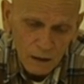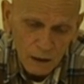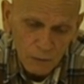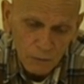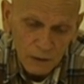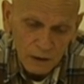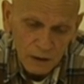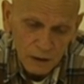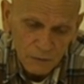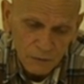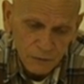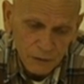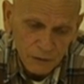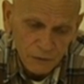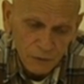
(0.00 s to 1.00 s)
I went there
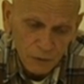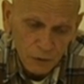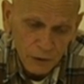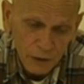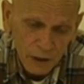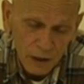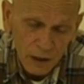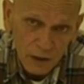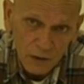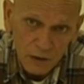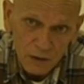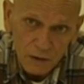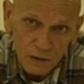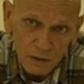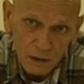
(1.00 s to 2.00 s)
for 4
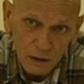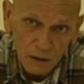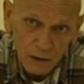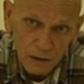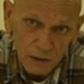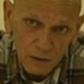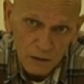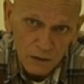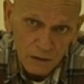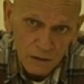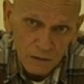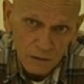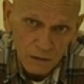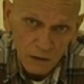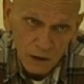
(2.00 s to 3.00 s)
years till I
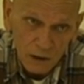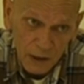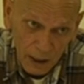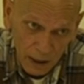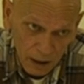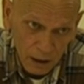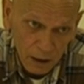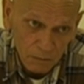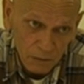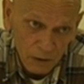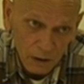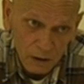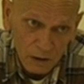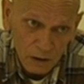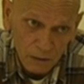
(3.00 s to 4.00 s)
was 18 by
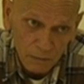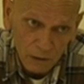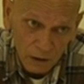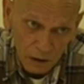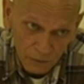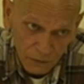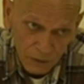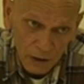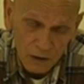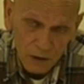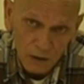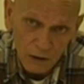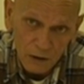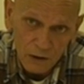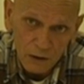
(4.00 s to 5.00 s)
the time I finished
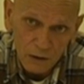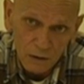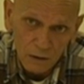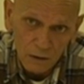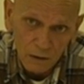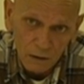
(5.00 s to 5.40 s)
high school.